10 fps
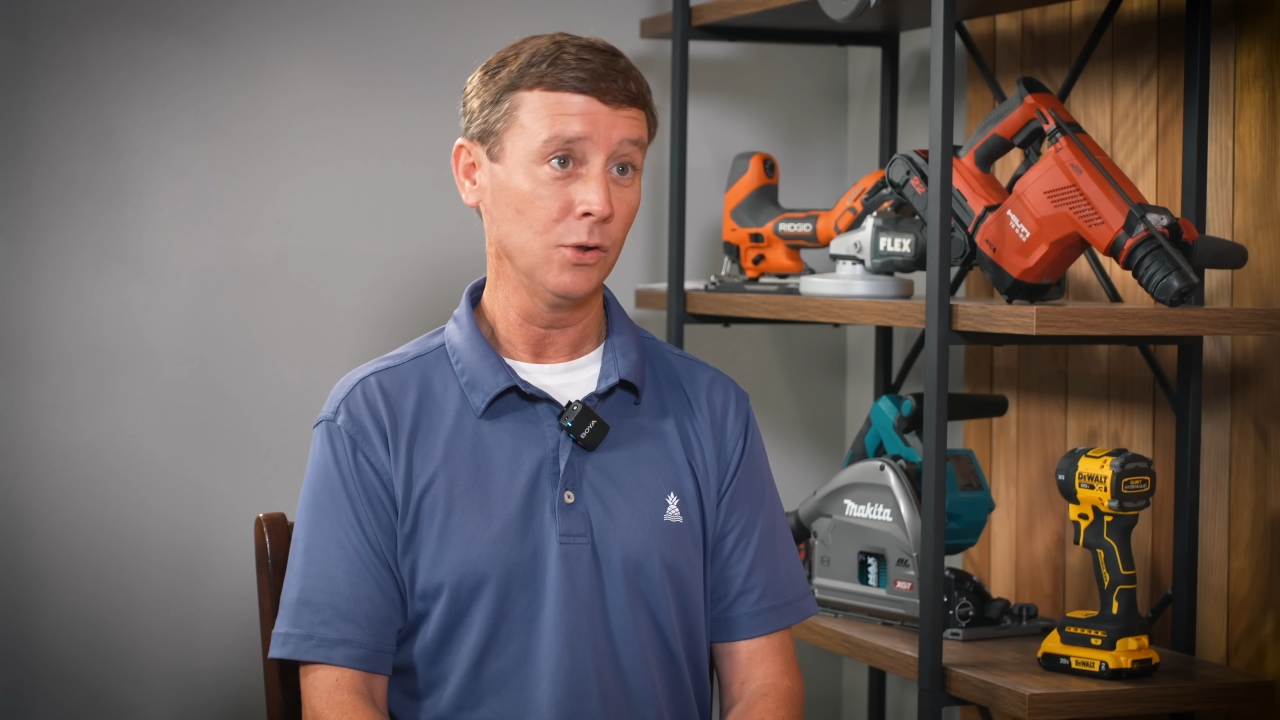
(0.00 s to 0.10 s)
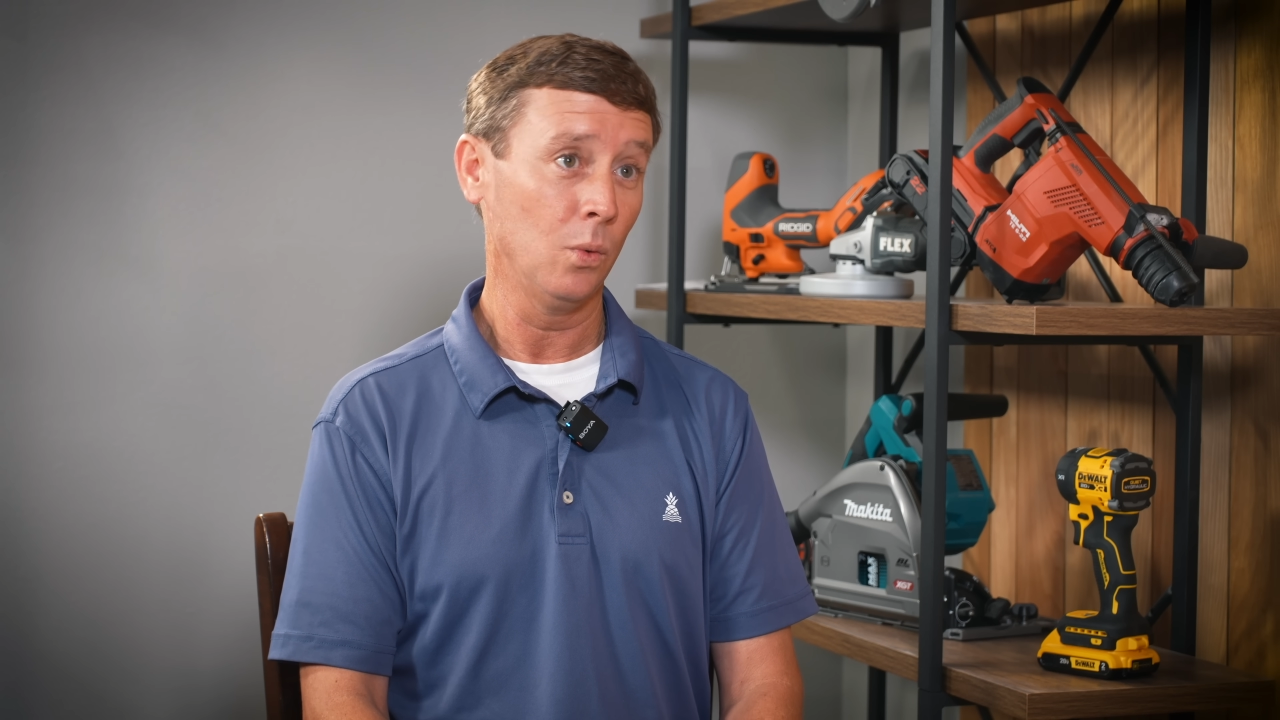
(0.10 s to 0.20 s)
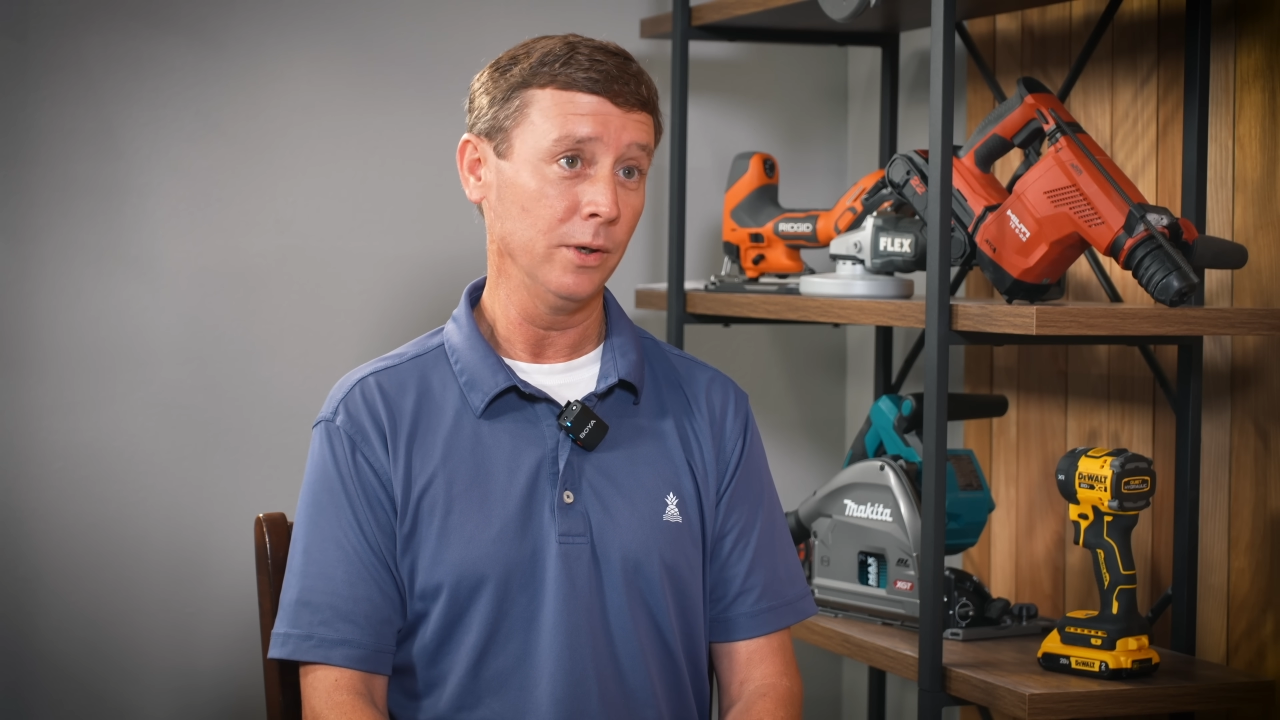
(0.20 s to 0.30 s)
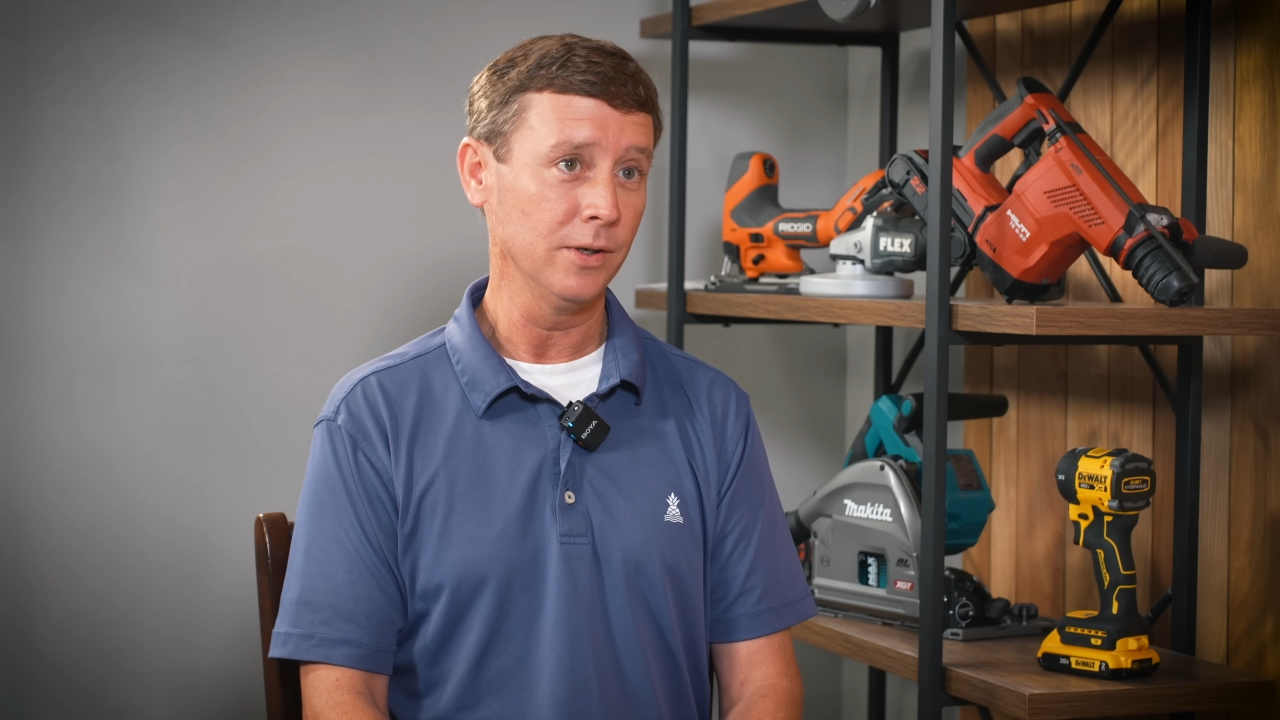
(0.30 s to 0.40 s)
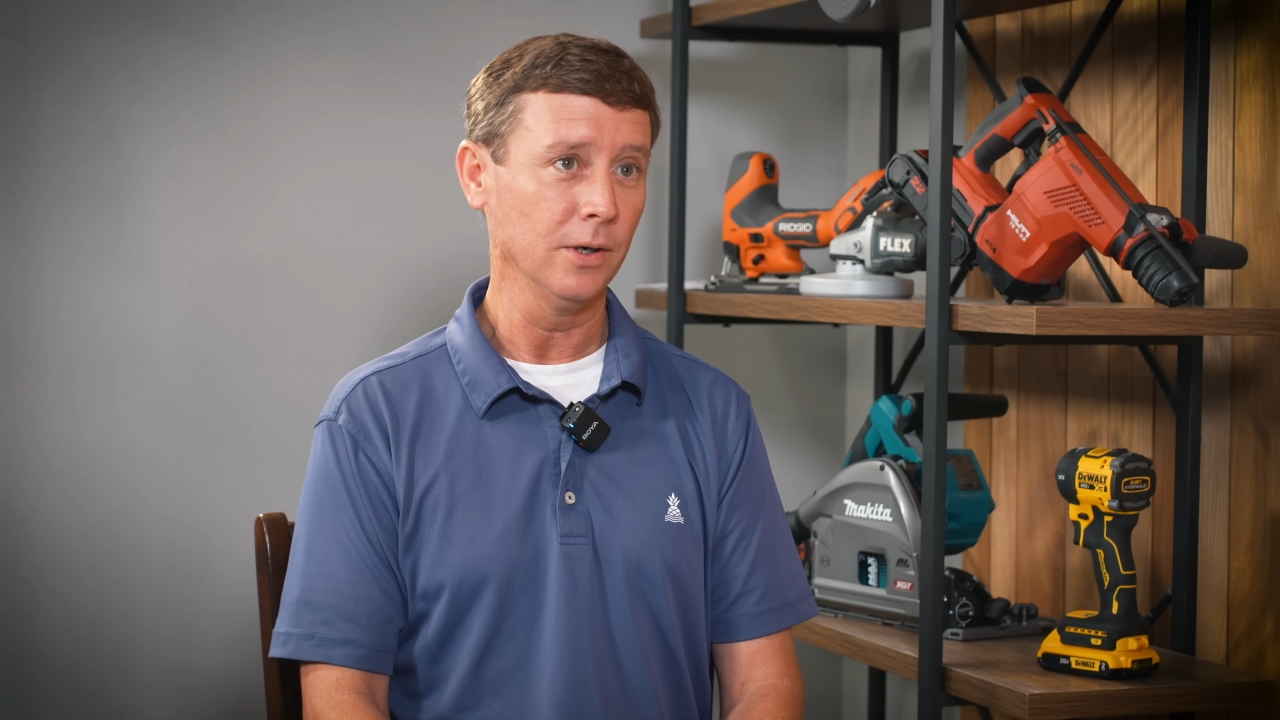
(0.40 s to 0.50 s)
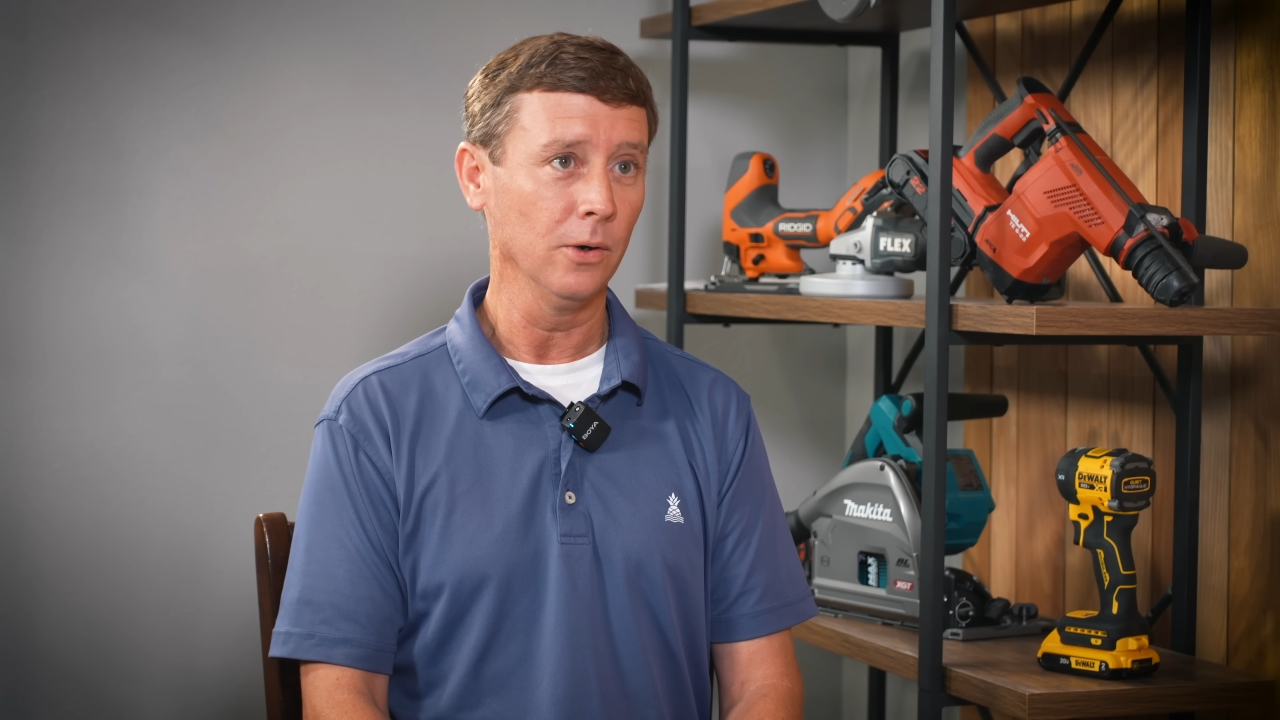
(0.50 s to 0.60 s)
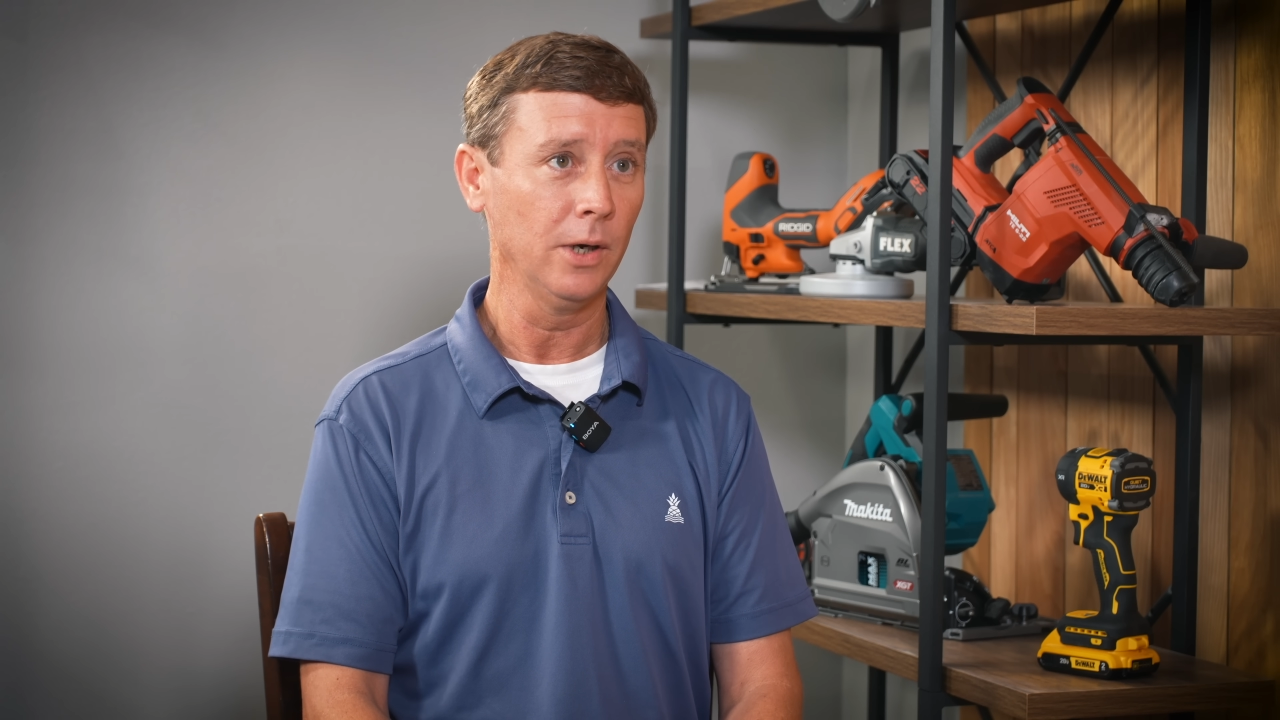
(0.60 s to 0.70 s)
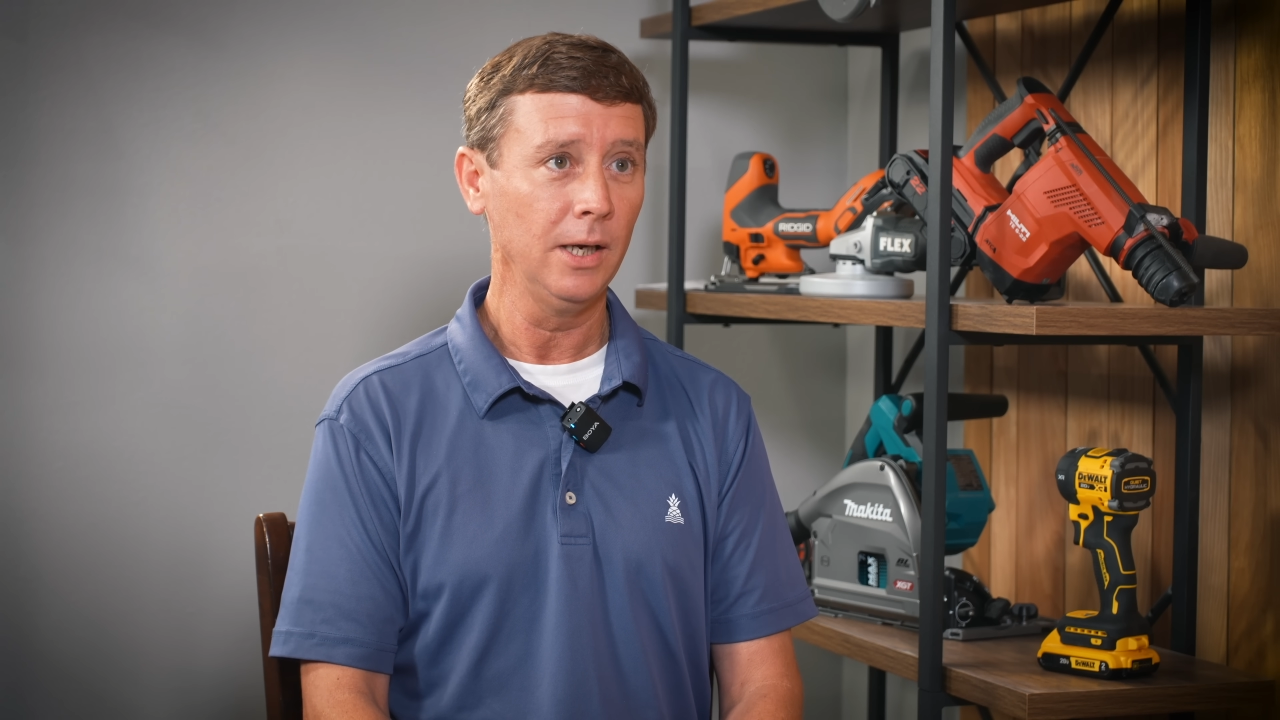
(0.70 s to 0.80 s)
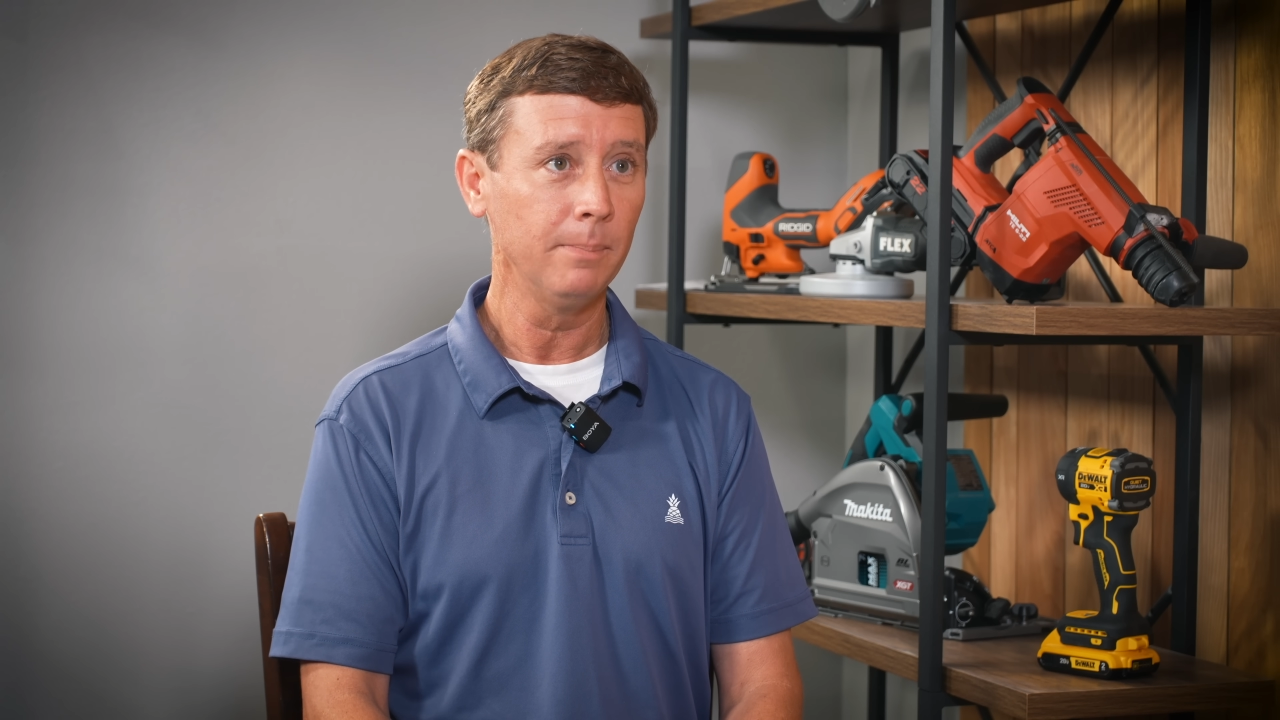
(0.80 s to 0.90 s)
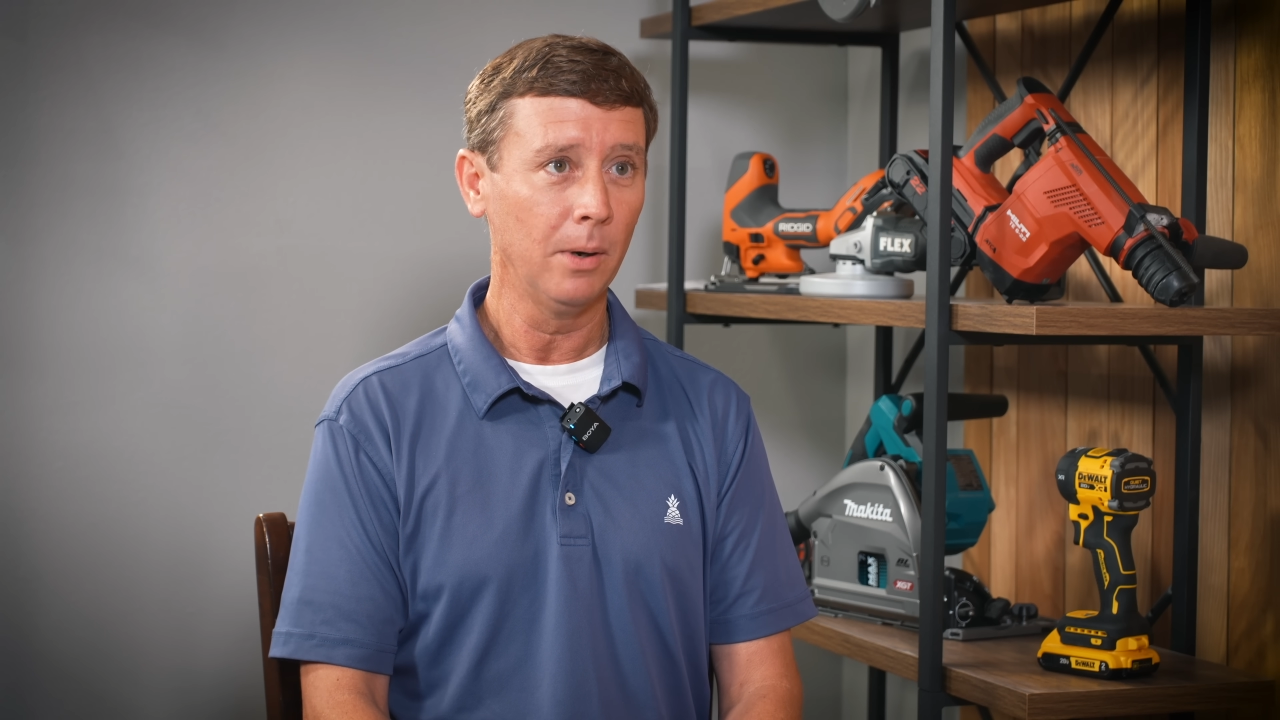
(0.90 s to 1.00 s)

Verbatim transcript: 20 SEER heat